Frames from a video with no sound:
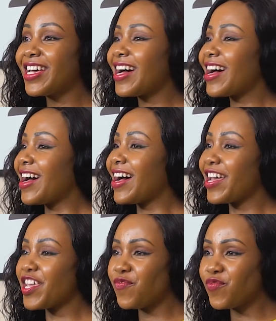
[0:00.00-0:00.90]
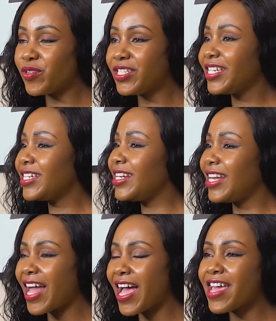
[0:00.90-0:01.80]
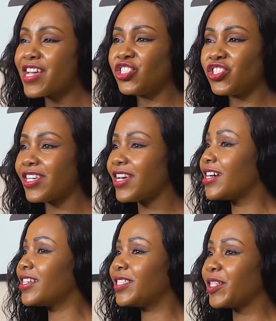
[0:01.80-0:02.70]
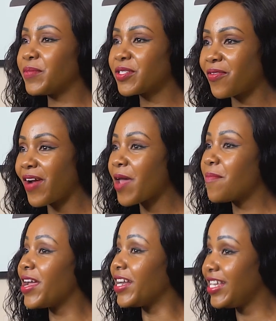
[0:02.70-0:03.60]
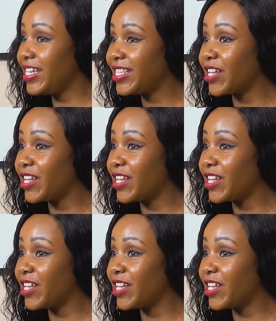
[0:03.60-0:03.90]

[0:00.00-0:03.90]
If you did, like, share, subscribe, and hit the